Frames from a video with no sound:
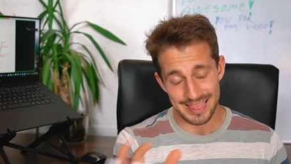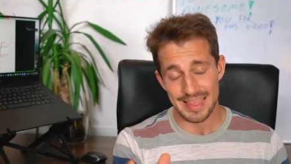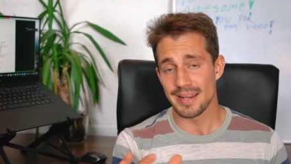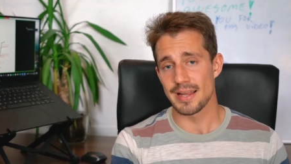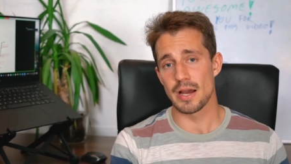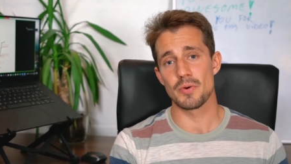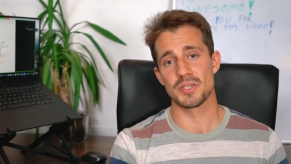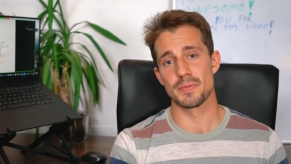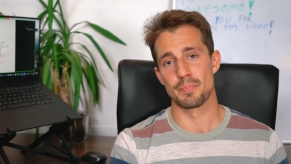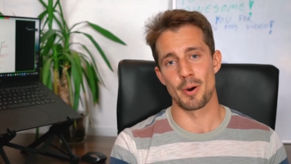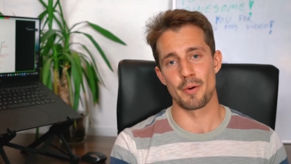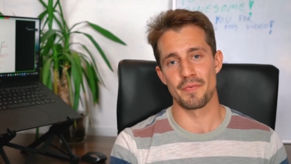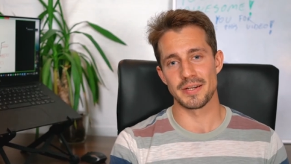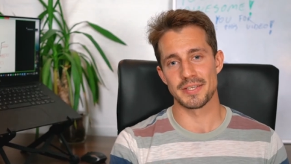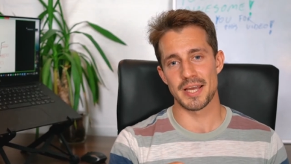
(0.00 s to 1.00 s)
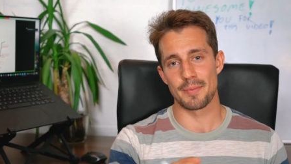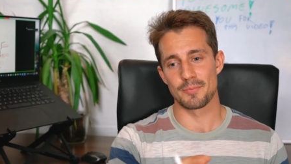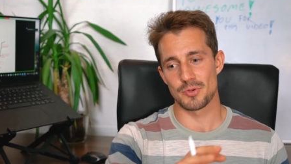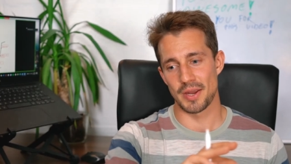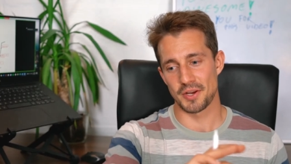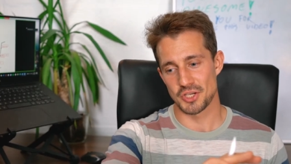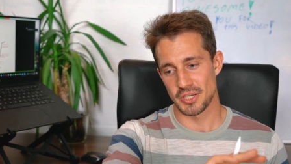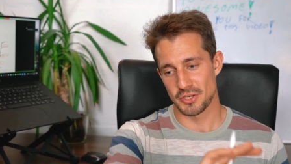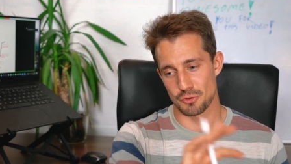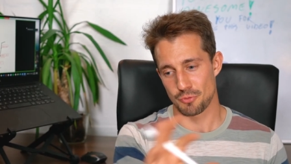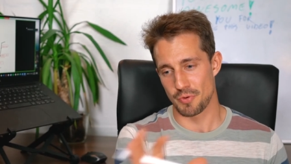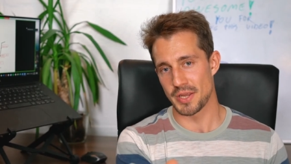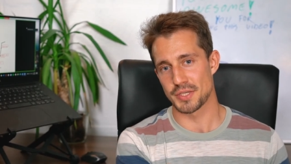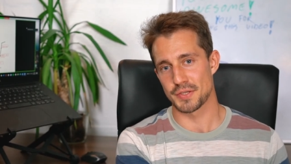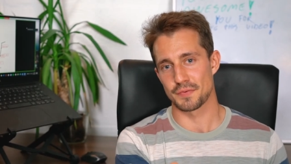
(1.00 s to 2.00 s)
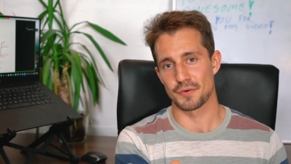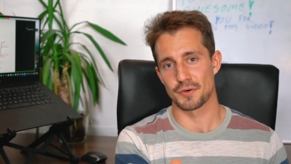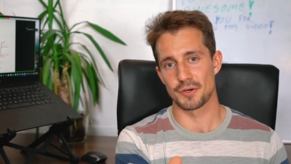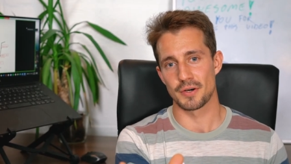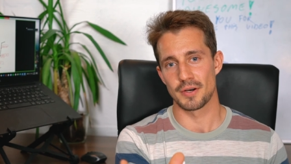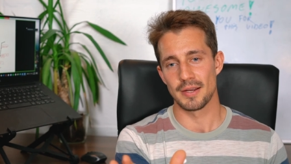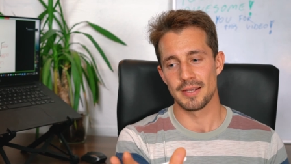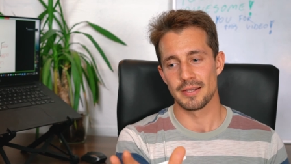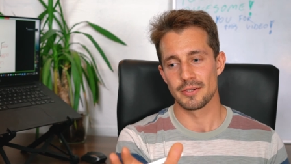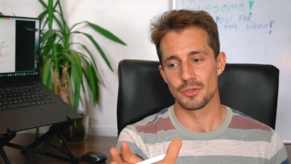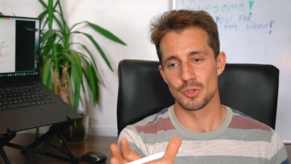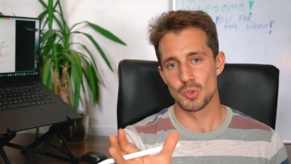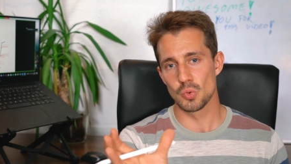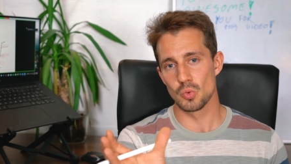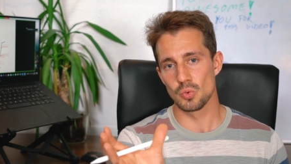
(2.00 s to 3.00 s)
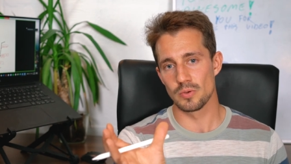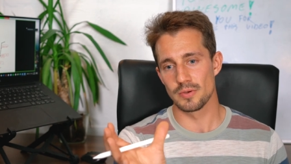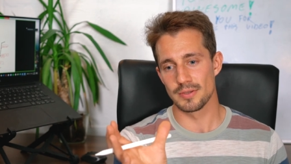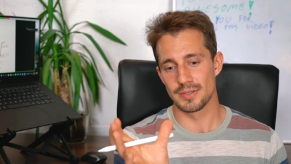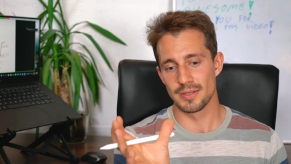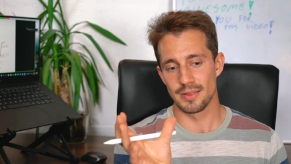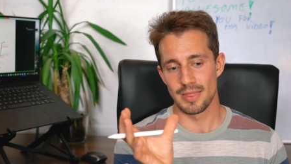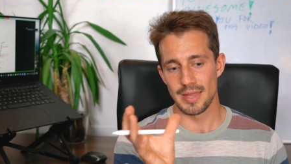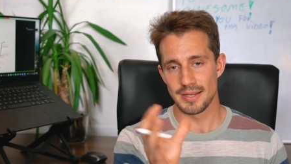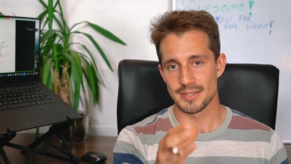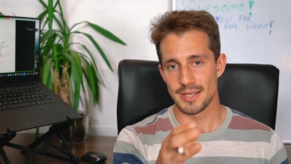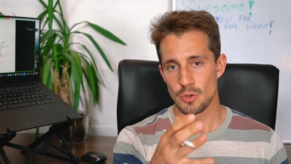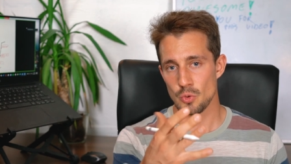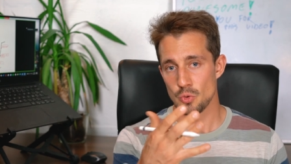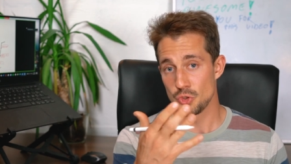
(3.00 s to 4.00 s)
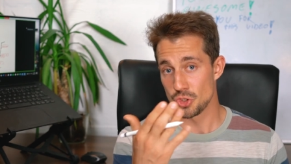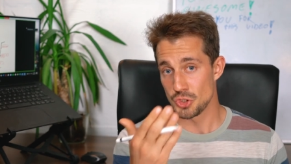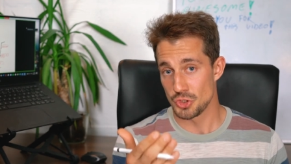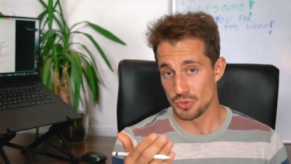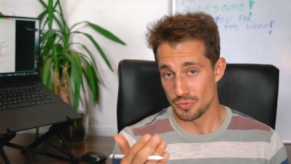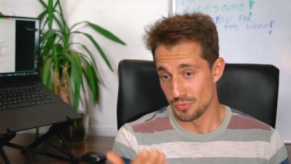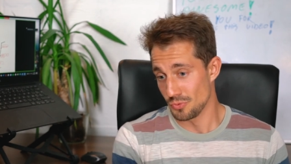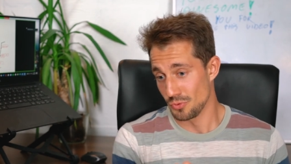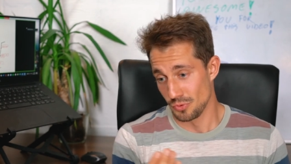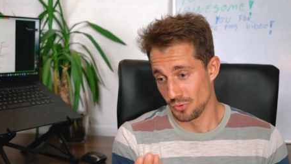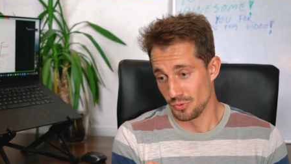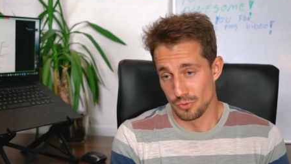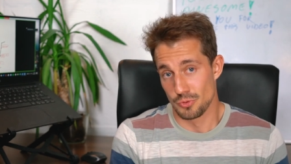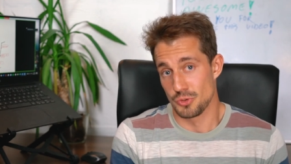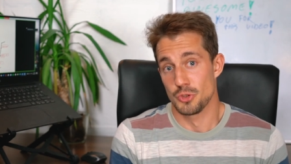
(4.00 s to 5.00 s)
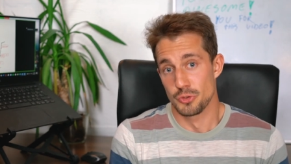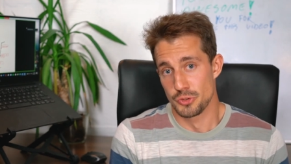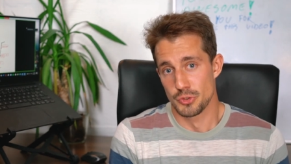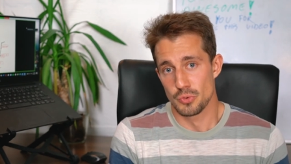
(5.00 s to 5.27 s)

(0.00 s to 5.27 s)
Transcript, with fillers: I think now is the perfect time to actually transfer to the things that you, sh you should